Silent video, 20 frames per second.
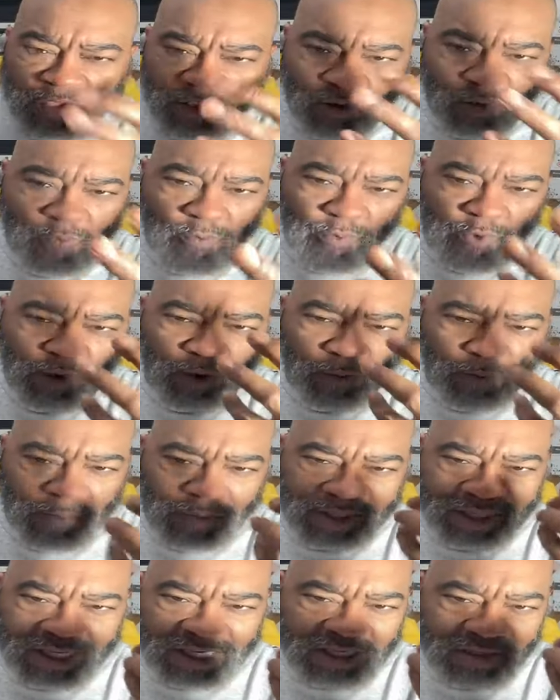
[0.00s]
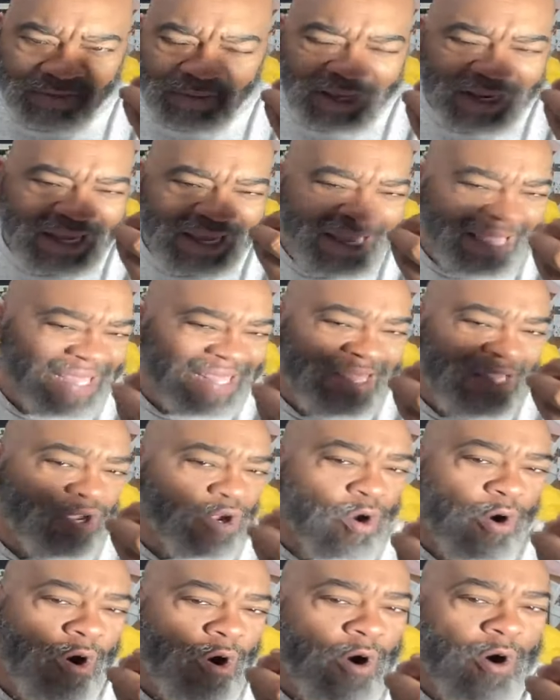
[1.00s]
you're, you're participating in the
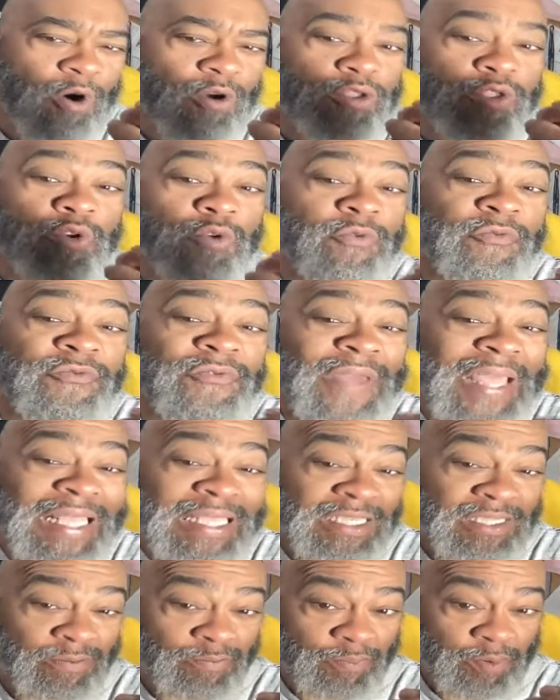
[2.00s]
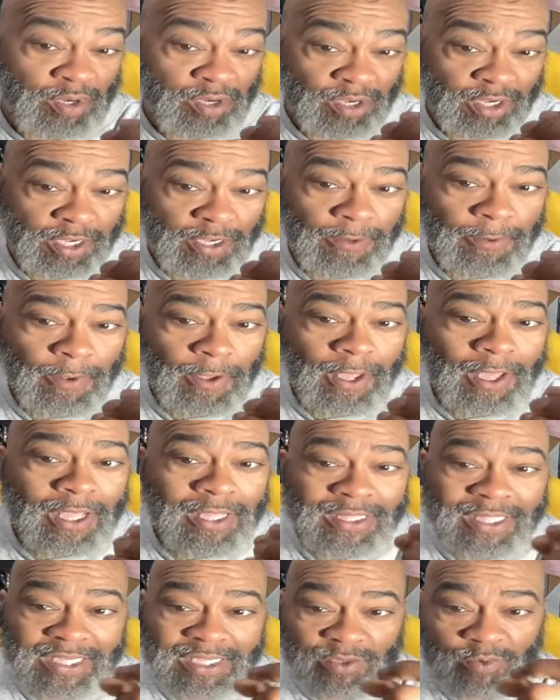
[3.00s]
call through Facebook.
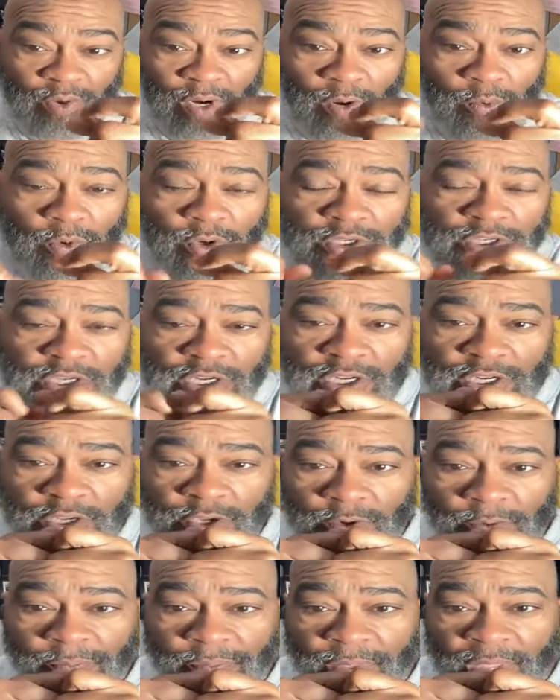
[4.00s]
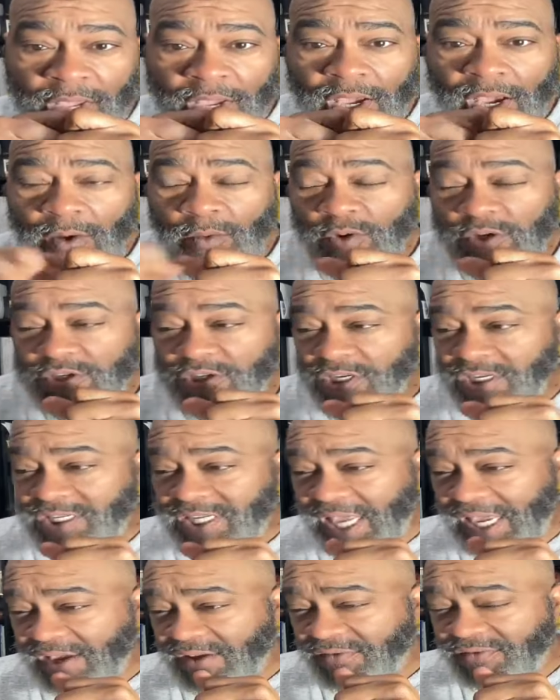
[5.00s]
This is what I want you to do. I want you to
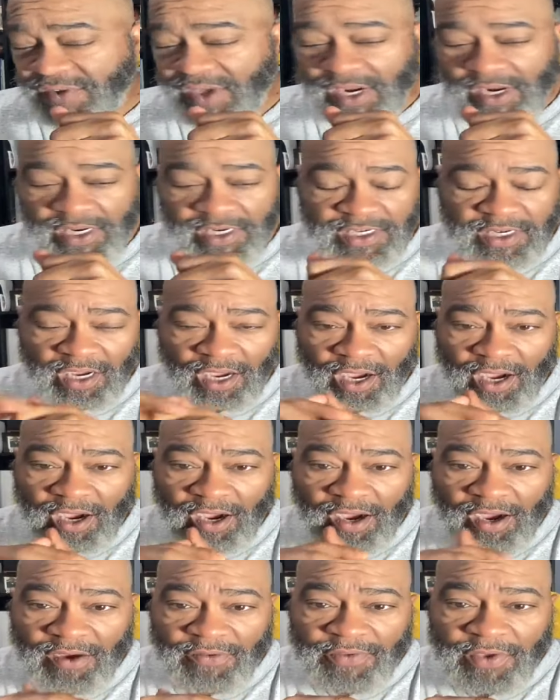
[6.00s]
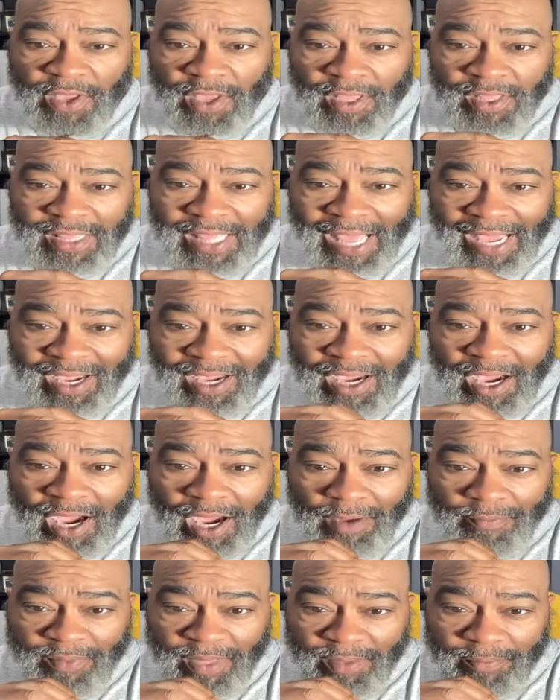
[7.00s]
take advantage of that
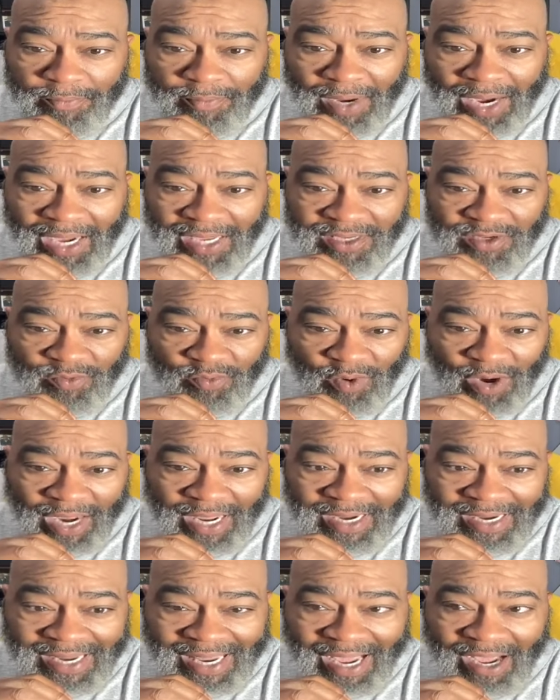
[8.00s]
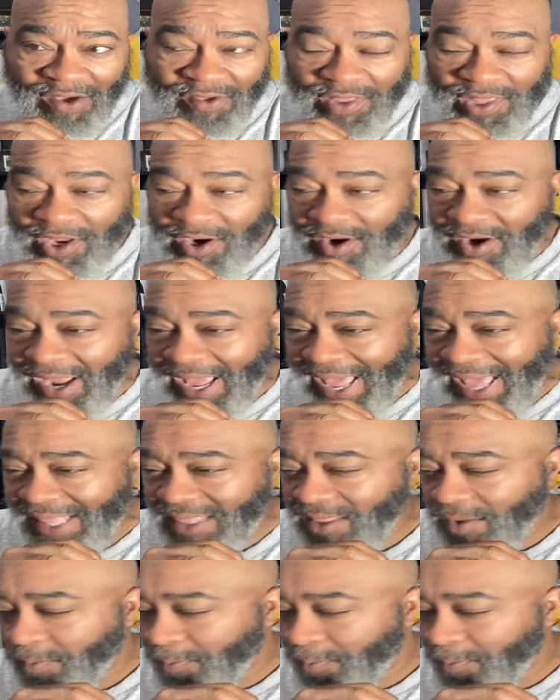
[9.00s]
comment box right down there at the